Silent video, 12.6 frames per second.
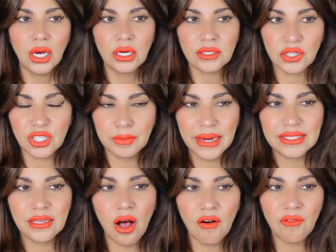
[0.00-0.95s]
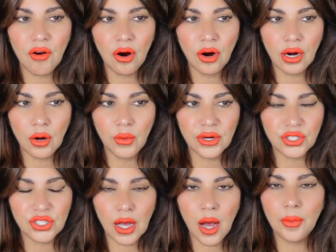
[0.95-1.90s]
such as myself, or we're
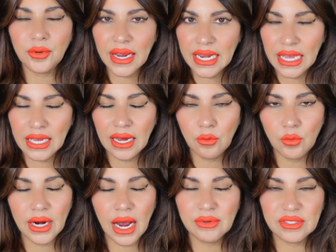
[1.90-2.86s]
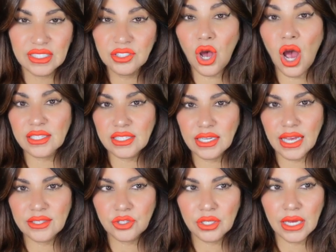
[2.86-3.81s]
just upgrading, and I was detoxing
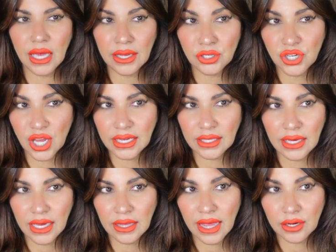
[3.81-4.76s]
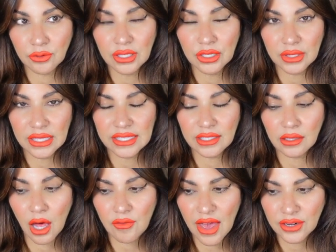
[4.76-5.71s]
yesterday energetically and like really releasing a
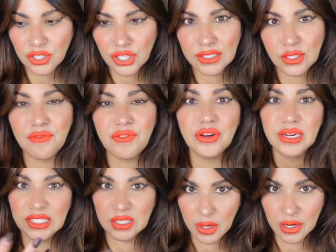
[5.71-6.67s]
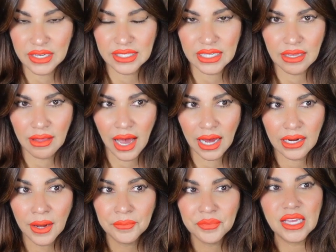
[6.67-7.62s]
lot of energy. So if you're experiencing that,
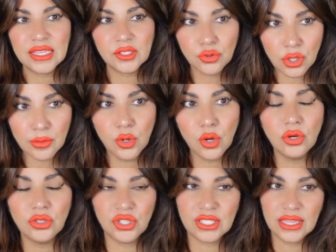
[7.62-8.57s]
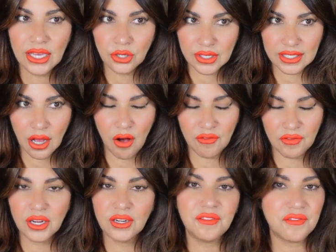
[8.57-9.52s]
it's normal. Just let
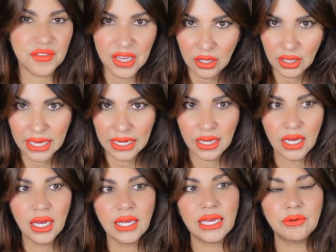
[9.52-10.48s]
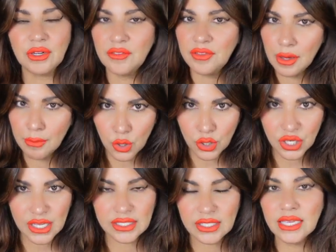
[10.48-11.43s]
yourself kind of feel it, get rid of the
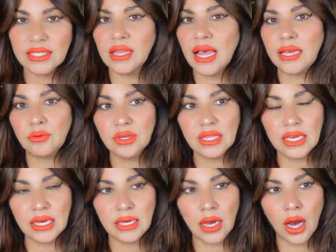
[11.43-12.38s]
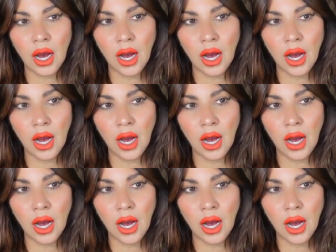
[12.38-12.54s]
emotions. It's like really